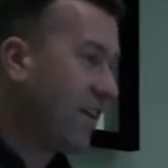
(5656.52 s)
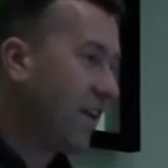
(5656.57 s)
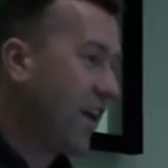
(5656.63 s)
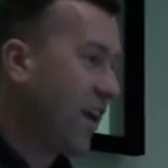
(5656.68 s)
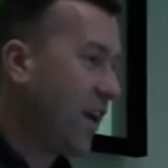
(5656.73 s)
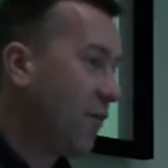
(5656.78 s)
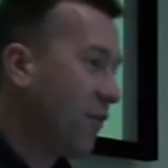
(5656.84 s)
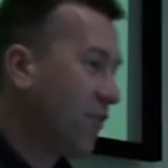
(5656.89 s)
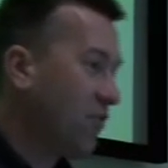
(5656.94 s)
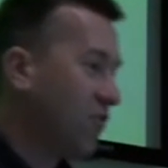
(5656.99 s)

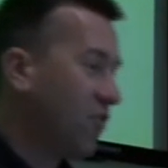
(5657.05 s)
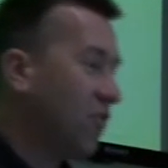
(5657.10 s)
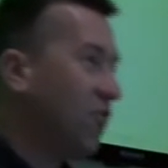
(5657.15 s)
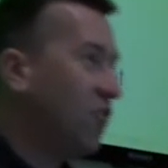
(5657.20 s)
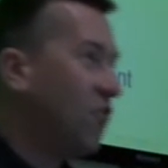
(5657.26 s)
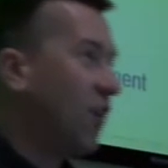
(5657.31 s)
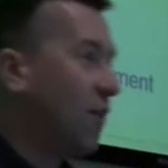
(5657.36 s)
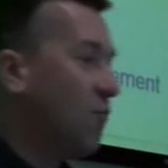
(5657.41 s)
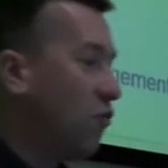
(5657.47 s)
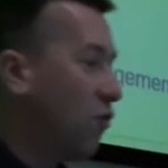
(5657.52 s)
here which
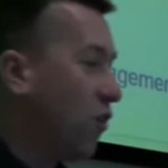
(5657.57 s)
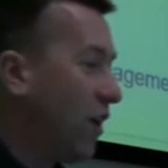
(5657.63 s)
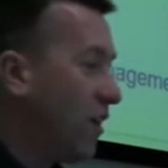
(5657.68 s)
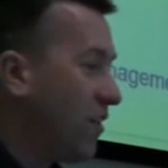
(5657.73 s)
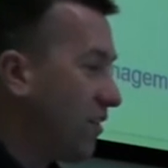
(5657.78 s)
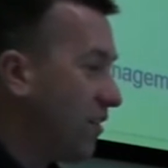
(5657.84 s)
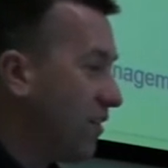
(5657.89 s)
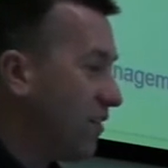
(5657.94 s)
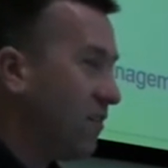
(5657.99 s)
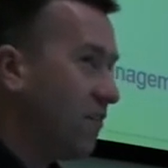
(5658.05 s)
just
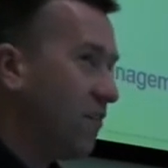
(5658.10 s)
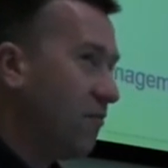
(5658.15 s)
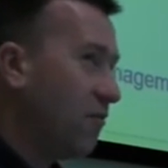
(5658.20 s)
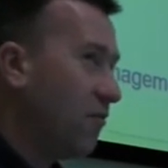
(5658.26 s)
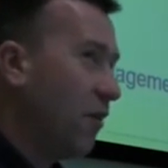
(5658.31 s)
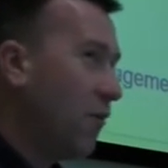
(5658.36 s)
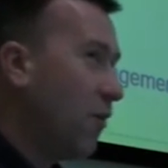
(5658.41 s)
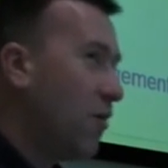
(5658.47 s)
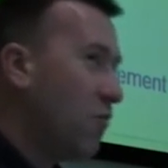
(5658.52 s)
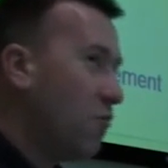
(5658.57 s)
summarizes,
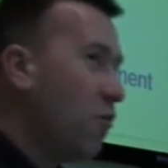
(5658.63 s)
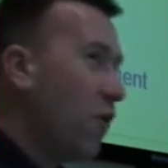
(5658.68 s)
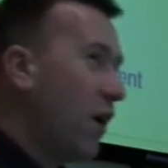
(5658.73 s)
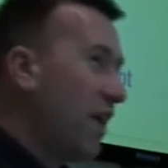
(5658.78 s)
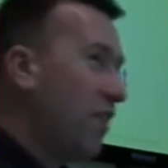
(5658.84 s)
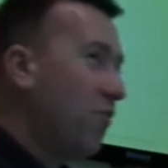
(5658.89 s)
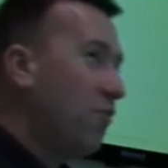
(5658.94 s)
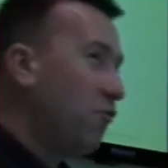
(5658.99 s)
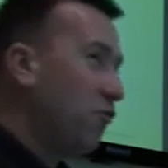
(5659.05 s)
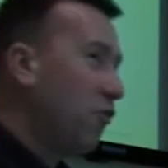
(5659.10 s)
I won't
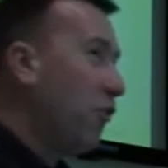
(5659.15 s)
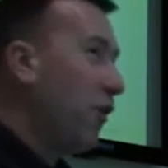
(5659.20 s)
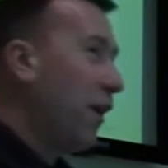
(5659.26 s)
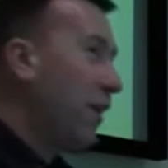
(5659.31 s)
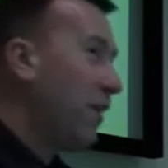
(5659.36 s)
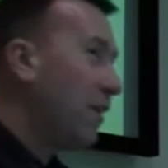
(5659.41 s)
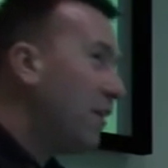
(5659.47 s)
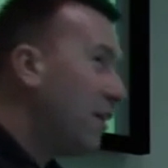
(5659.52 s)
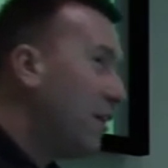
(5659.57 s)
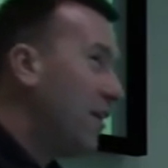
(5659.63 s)
wade through
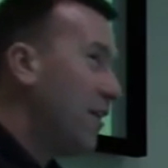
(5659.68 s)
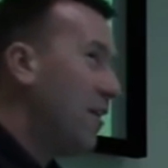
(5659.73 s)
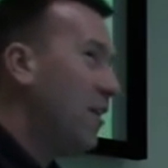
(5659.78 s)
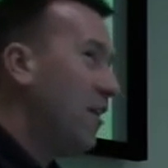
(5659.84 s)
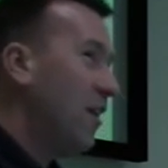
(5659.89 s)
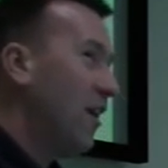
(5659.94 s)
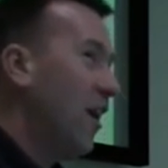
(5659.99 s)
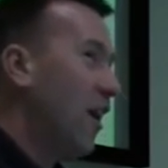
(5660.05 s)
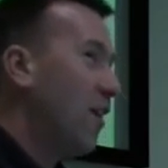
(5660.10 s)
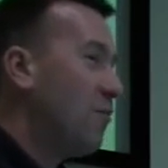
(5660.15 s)
it,
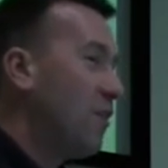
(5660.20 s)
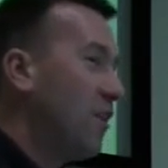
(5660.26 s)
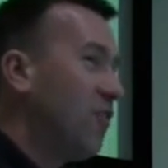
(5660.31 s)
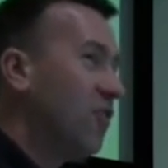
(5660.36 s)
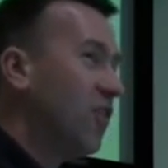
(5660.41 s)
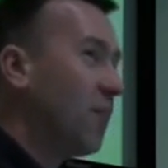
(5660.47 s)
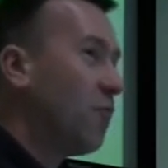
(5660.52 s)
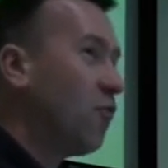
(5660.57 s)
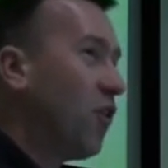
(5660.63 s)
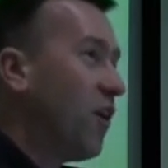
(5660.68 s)
Uh, but it
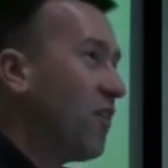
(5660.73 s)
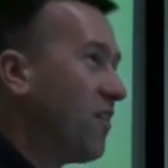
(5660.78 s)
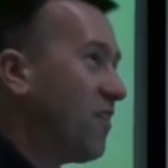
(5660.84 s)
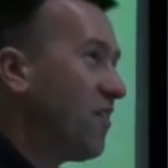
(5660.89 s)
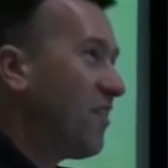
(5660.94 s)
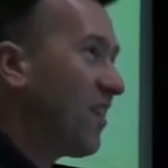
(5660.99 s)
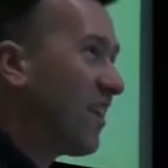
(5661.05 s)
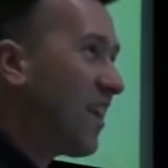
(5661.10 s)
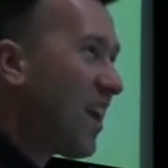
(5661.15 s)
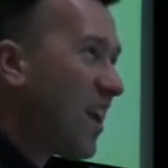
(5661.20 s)
summarises
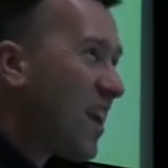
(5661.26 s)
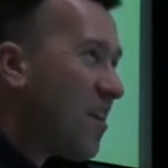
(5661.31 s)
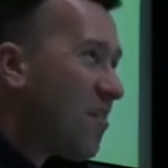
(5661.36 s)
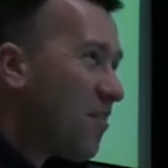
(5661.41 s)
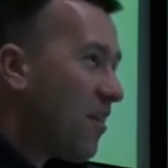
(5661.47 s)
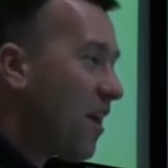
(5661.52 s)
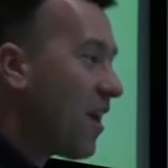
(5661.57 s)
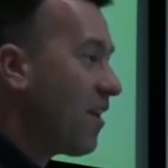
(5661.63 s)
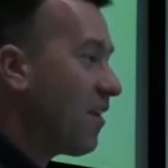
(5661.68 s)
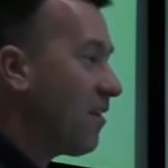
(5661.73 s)
the key
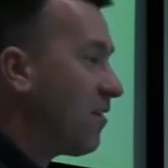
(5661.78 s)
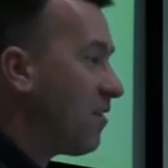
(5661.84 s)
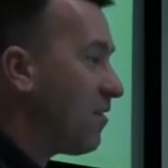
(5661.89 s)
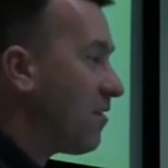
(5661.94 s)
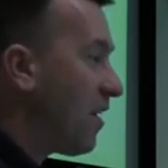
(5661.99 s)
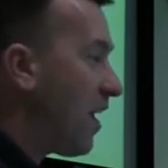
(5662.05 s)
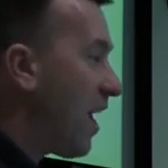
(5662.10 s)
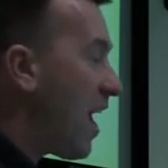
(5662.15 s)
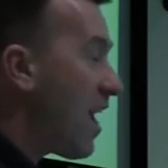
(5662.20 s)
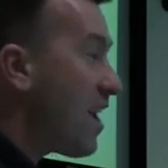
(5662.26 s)
things
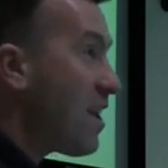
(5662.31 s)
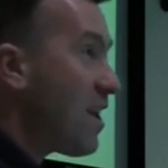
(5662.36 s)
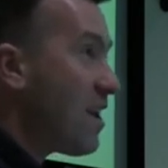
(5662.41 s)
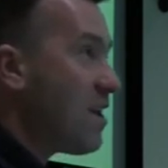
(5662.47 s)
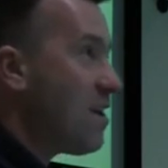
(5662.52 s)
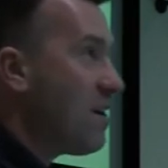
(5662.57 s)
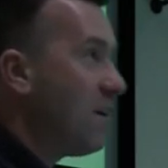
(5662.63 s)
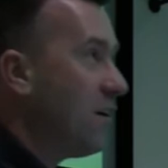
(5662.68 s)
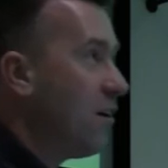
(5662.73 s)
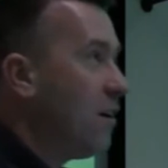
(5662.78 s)
that
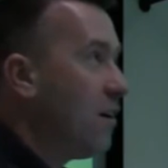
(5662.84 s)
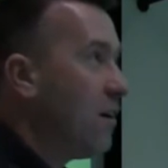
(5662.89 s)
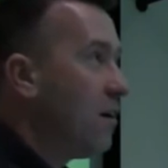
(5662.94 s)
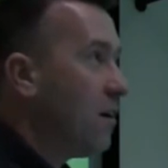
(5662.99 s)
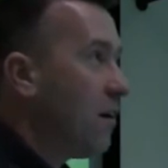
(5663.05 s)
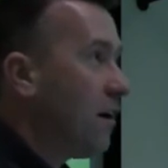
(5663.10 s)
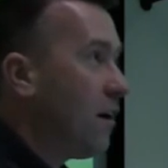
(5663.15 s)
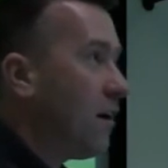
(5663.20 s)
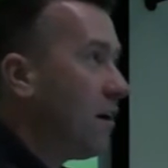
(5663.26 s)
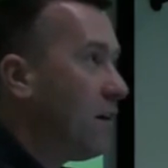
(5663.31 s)
any
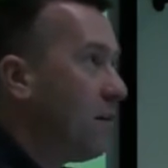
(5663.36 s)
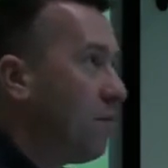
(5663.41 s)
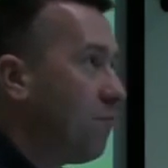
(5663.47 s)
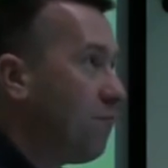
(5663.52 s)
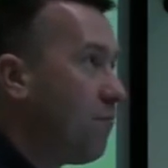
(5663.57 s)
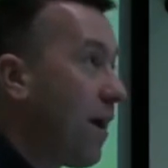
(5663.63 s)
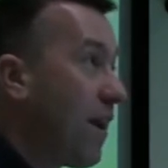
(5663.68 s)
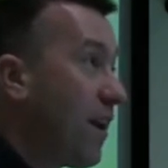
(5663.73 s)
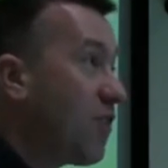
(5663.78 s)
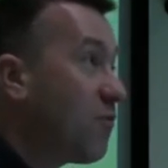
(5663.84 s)
uh,
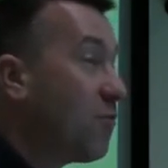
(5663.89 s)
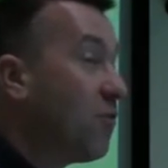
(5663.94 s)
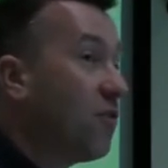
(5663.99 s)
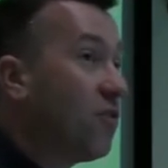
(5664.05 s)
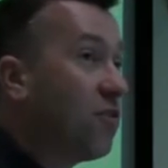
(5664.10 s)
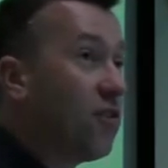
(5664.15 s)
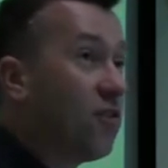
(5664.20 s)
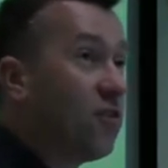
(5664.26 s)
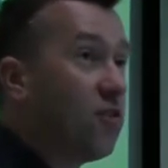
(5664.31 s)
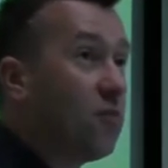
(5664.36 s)
management
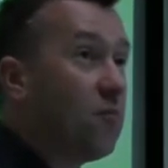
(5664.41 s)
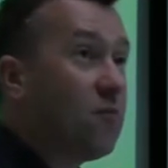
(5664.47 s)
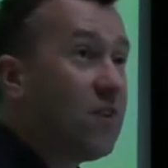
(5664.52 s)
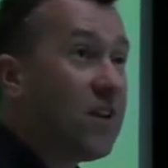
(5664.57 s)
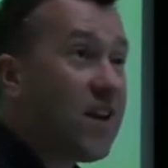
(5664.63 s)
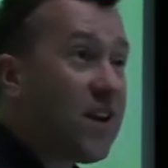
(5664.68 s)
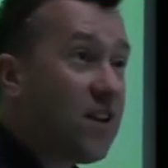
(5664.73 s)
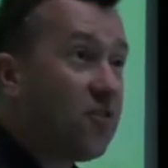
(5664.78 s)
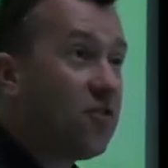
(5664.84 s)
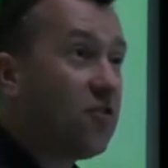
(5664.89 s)
system
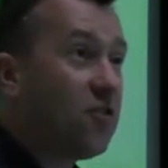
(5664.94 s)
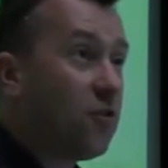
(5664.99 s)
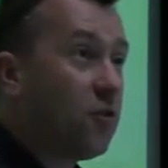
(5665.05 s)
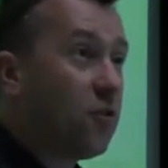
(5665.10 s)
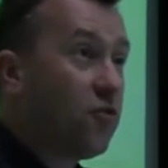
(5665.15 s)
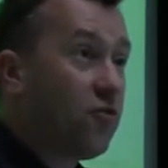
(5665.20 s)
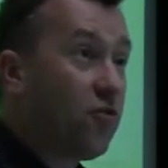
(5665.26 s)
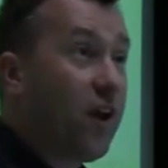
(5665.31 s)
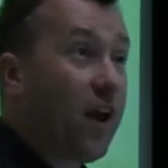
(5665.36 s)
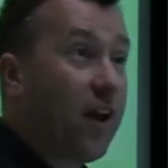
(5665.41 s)
needs to
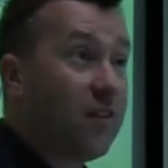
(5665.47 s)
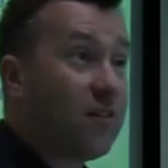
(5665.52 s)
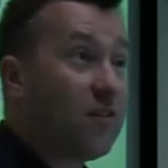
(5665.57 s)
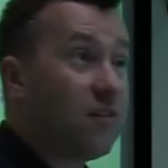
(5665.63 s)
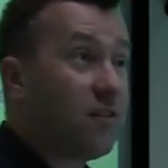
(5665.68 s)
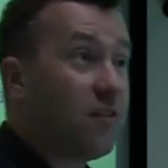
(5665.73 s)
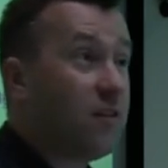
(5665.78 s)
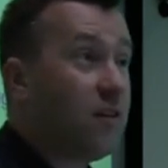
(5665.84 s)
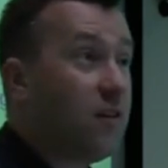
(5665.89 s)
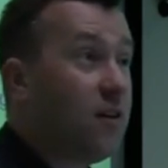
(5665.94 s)

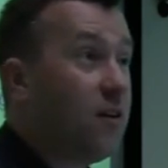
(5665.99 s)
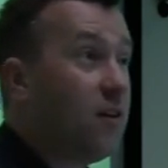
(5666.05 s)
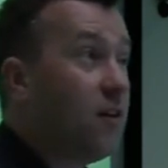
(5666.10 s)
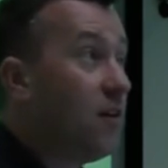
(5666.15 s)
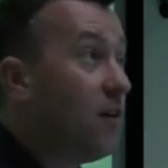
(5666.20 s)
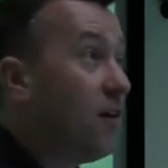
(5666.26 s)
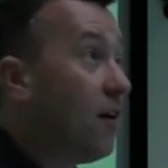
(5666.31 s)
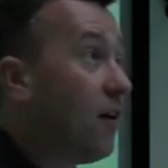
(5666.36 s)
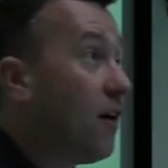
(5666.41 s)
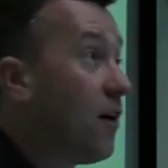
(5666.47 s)
address
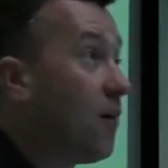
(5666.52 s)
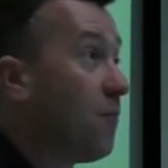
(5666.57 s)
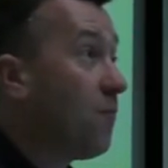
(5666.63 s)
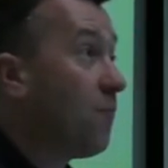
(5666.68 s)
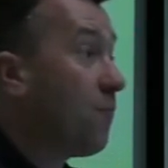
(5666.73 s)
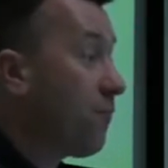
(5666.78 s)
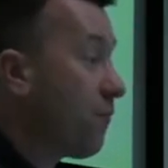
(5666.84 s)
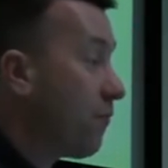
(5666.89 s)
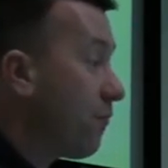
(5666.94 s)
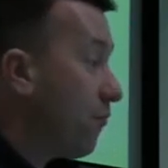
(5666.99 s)

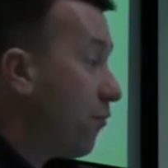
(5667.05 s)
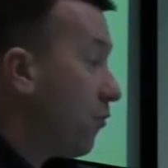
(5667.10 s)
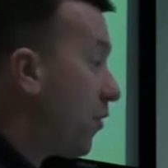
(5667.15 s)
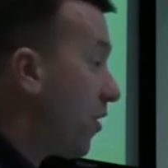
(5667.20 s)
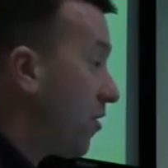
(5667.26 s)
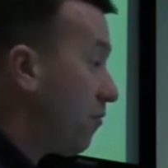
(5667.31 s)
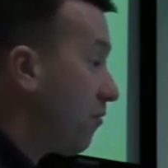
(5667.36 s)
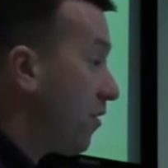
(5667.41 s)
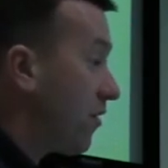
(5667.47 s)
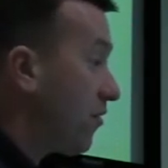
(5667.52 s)
um, for
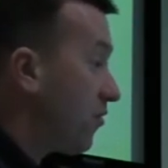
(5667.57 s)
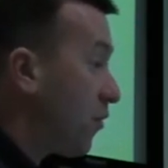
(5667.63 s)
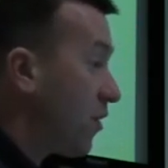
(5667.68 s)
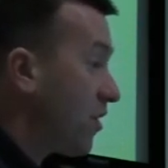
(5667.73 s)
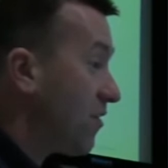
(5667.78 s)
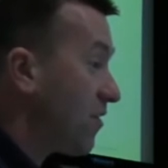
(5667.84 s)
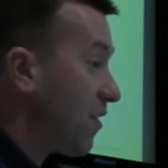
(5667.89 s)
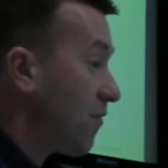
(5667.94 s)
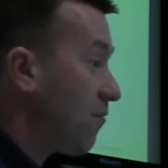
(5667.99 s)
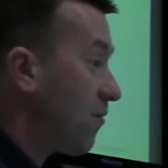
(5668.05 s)
whether it's
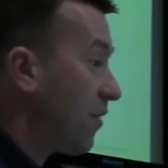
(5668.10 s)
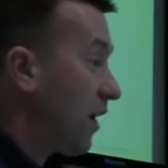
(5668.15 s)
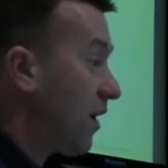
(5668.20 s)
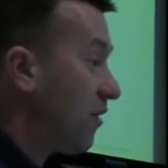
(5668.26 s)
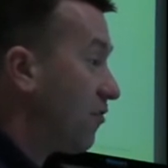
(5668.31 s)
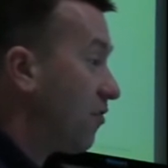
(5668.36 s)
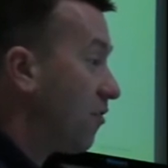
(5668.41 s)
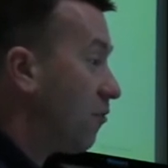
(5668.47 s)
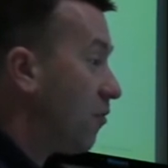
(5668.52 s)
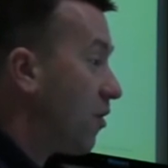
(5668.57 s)
twenty-seven
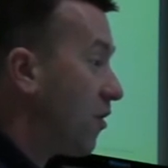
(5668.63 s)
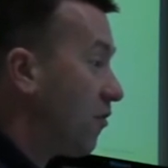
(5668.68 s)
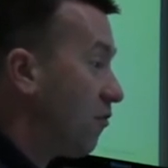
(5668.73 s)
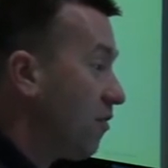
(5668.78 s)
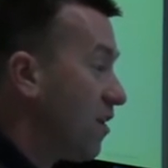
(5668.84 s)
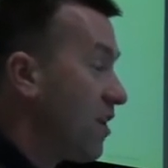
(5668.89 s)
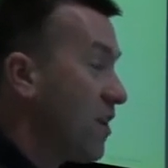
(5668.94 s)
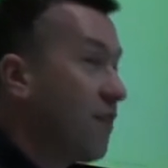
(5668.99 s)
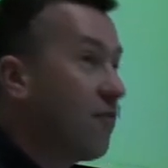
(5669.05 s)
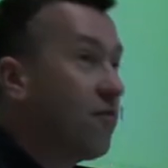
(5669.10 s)
thousand one
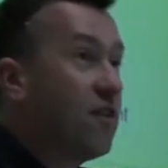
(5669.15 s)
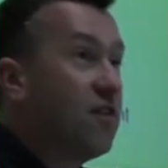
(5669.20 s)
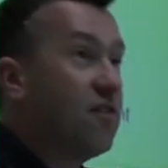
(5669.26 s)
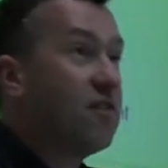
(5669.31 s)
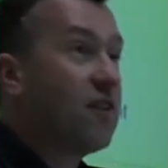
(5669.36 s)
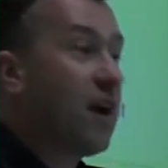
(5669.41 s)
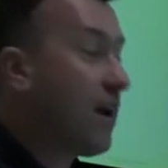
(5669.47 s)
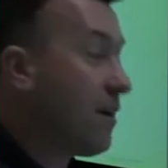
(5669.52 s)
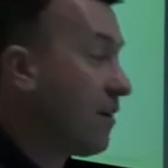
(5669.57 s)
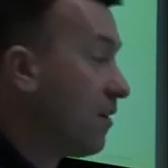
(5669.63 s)
or any of these
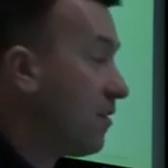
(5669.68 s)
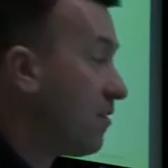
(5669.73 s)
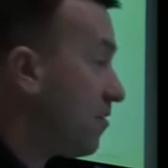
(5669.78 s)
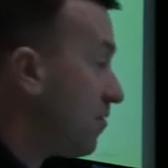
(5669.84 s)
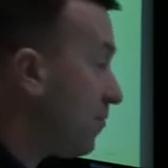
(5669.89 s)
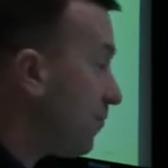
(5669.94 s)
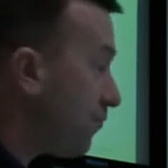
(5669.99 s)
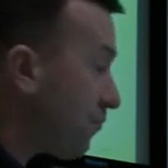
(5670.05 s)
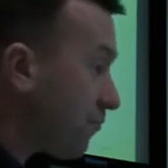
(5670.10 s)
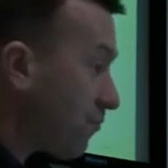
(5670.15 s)
standards.